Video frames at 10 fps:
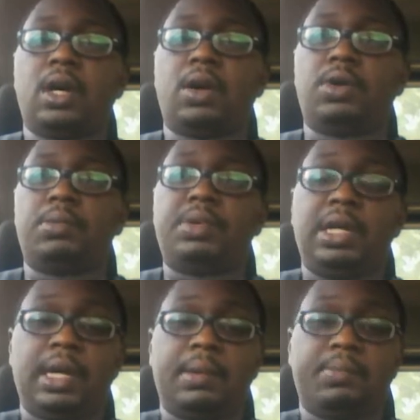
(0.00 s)
will
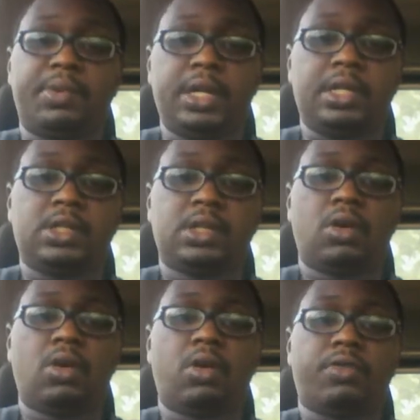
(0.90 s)
be in breach
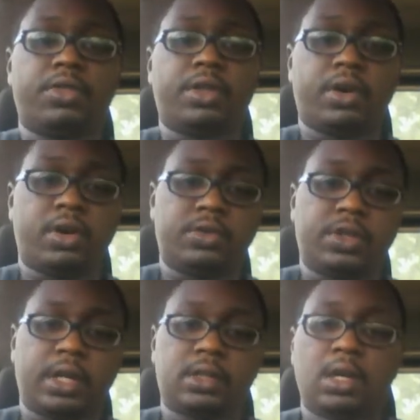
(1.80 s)
of the
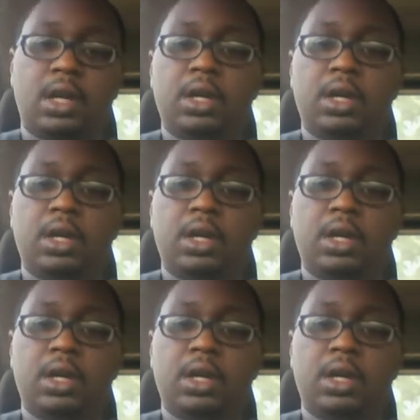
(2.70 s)
contract.